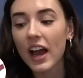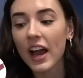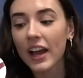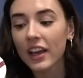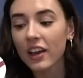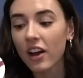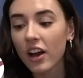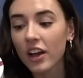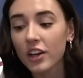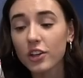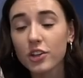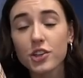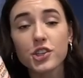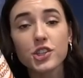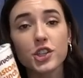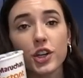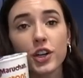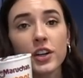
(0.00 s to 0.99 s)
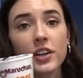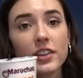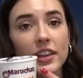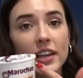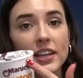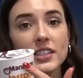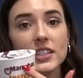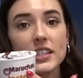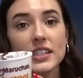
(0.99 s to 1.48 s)
I got a shirt
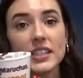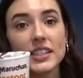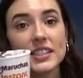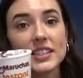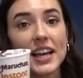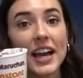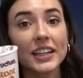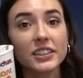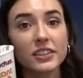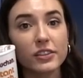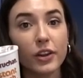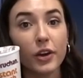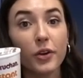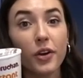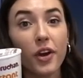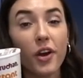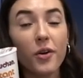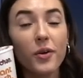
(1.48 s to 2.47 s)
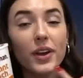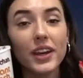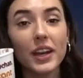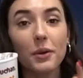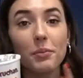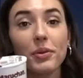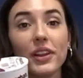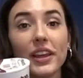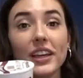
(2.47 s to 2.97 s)
that is this exact logo and
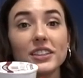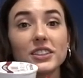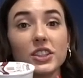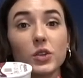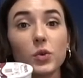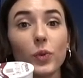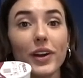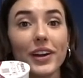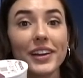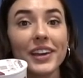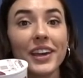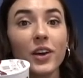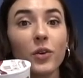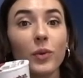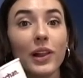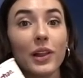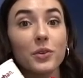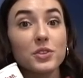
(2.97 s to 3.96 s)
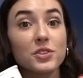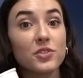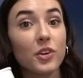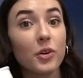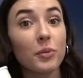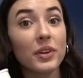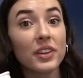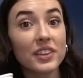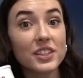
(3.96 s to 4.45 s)
I planned on wearing it while I was
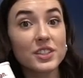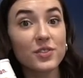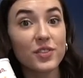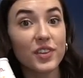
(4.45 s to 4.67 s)
filming this